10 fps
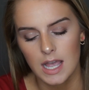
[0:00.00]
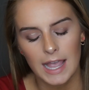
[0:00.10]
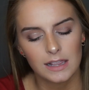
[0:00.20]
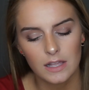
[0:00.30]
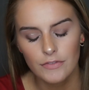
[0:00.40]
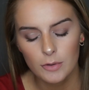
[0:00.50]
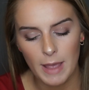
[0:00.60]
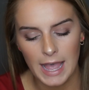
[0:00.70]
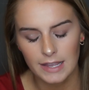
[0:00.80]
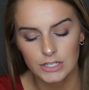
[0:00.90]
I love their
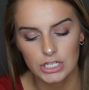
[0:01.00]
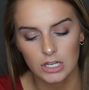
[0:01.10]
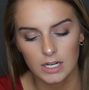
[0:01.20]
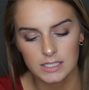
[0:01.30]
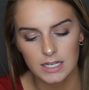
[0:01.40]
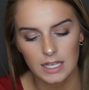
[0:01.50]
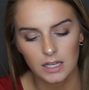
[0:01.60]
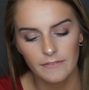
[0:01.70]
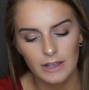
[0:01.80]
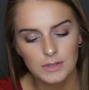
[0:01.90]
packaging, honestly. I
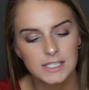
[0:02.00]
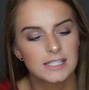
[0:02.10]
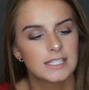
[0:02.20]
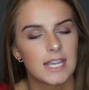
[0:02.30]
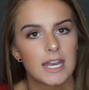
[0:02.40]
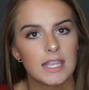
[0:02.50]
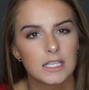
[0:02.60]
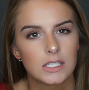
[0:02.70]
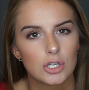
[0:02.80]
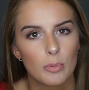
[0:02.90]
love how skinny the
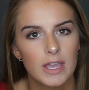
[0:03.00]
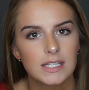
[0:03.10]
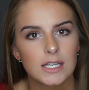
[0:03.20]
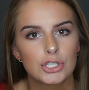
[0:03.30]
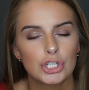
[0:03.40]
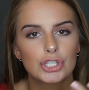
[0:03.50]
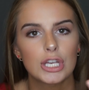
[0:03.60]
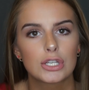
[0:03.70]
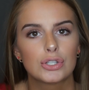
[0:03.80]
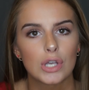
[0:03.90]
tube is. It's just
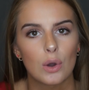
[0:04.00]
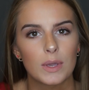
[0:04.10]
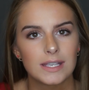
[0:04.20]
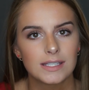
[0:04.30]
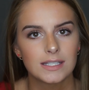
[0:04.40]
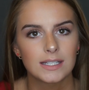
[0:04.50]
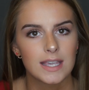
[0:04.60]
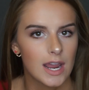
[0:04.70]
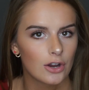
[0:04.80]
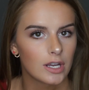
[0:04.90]
like so easy to
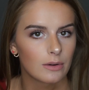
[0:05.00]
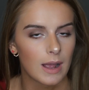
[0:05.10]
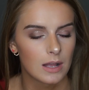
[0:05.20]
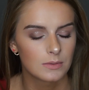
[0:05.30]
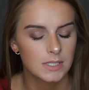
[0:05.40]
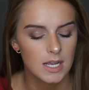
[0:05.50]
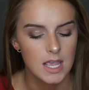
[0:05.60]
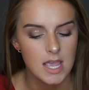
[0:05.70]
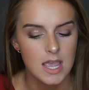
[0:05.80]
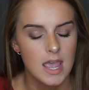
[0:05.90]
carry around.
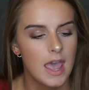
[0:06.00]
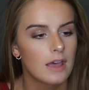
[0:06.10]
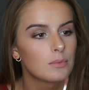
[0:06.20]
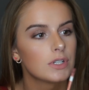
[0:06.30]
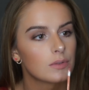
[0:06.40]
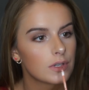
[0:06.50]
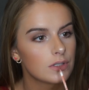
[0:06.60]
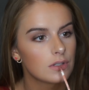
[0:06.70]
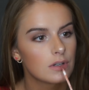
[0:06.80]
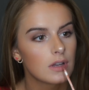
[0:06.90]
And we're just going
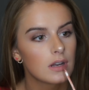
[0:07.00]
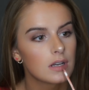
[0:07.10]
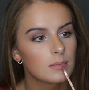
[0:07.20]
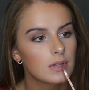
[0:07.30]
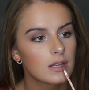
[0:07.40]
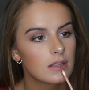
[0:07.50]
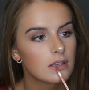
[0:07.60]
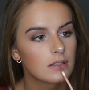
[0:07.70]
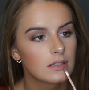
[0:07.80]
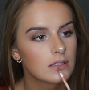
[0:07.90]
to go ahead and
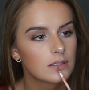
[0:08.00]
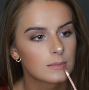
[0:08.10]
apply this.